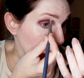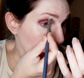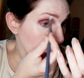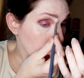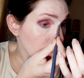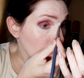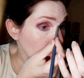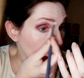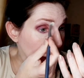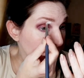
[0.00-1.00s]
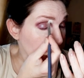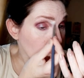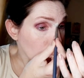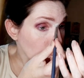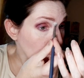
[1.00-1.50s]
these dark,
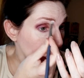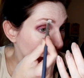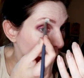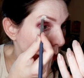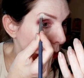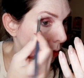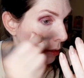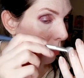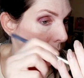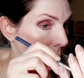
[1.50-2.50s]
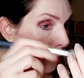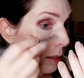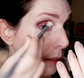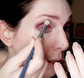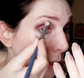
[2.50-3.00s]
horrible,
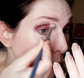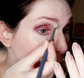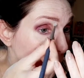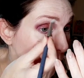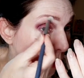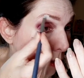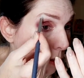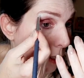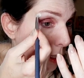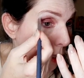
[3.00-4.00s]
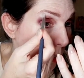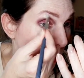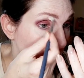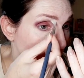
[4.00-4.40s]
dark circles here.